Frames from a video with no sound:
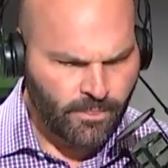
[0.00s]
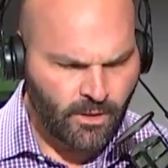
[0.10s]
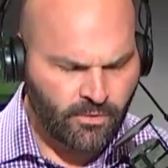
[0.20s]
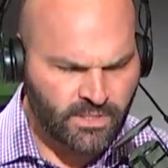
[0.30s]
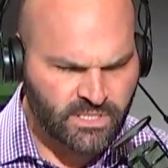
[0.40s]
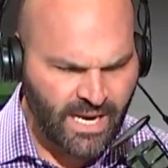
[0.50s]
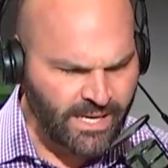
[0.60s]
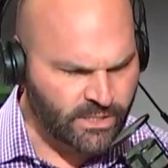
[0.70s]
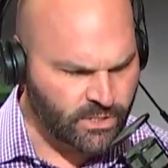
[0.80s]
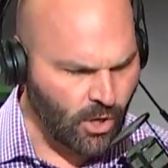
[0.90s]
The
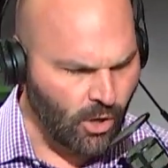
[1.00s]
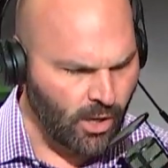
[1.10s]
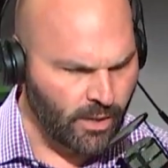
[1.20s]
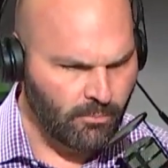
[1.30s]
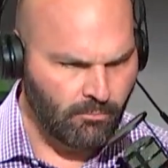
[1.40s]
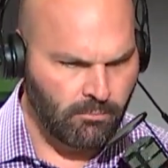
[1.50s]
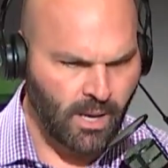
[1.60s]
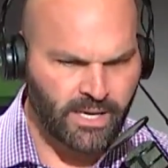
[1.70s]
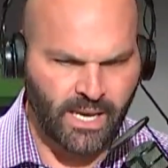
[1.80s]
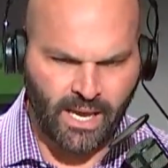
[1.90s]
Saints on
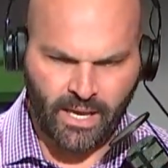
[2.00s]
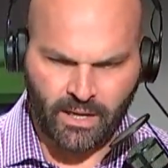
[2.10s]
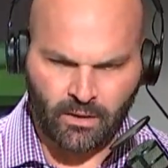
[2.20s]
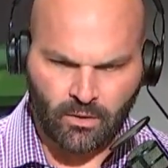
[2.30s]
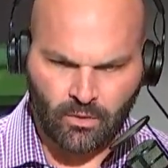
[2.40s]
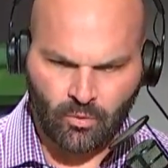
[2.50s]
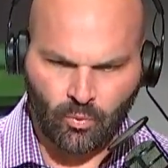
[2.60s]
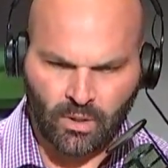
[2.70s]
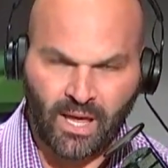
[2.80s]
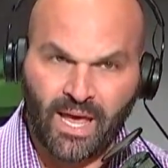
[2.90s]
Monday
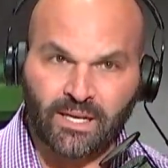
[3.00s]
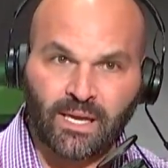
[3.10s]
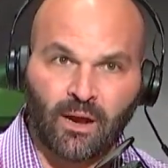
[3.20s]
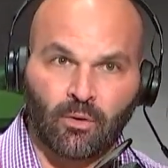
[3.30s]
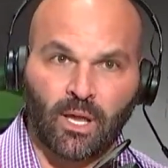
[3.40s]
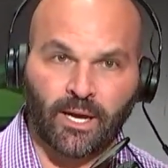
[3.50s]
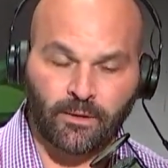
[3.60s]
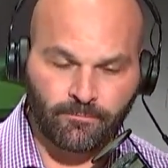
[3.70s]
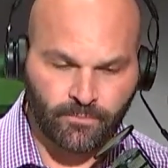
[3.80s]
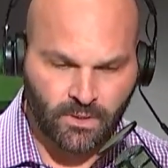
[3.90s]
will head to
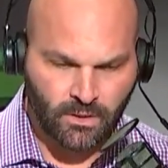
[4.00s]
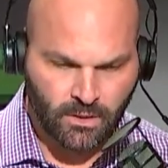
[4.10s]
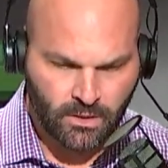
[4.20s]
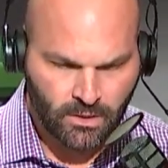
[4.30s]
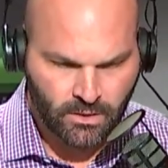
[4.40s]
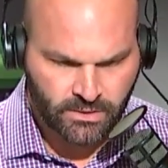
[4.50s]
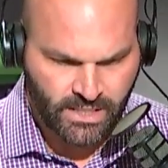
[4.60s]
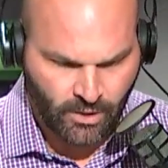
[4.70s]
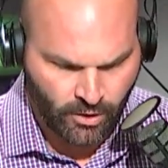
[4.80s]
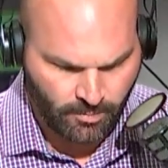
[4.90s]
Carolina,
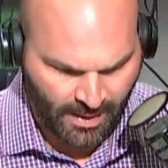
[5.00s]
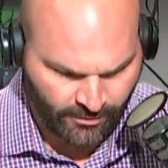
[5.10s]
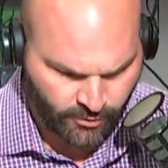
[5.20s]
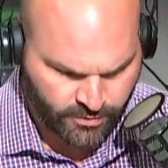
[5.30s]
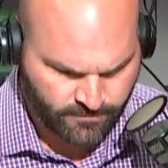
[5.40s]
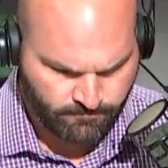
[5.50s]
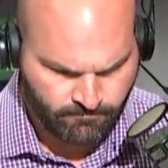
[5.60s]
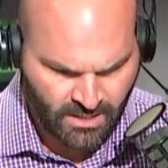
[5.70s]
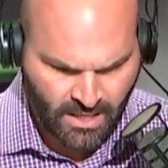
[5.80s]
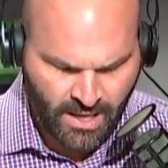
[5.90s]
take on the Panthers.
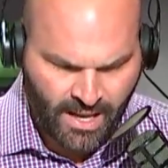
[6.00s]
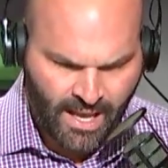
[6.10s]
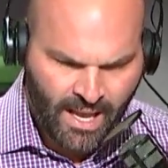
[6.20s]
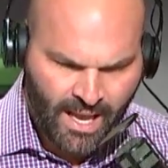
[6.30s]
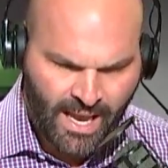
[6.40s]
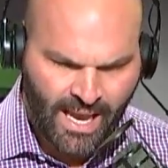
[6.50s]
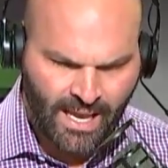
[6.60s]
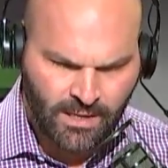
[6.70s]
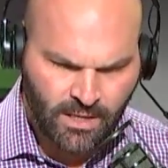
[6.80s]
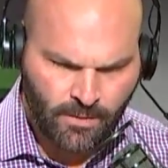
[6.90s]

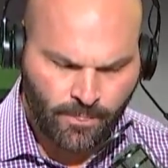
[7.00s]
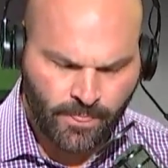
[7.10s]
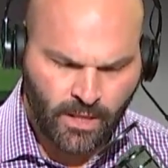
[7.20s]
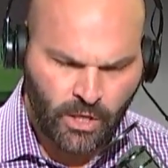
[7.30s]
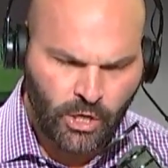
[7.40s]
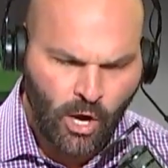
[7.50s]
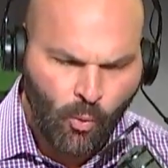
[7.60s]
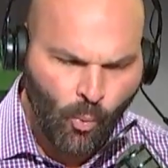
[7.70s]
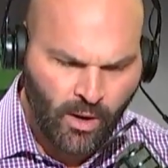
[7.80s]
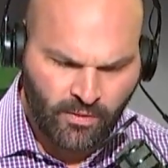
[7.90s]
And, you
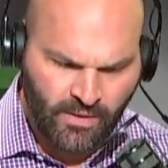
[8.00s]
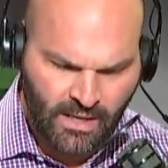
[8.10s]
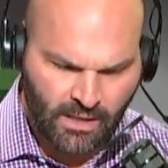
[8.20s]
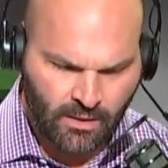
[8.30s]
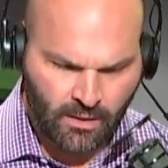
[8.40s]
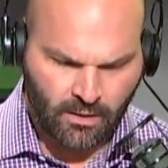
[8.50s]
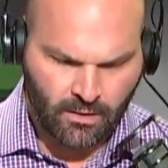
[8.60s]
know, one of the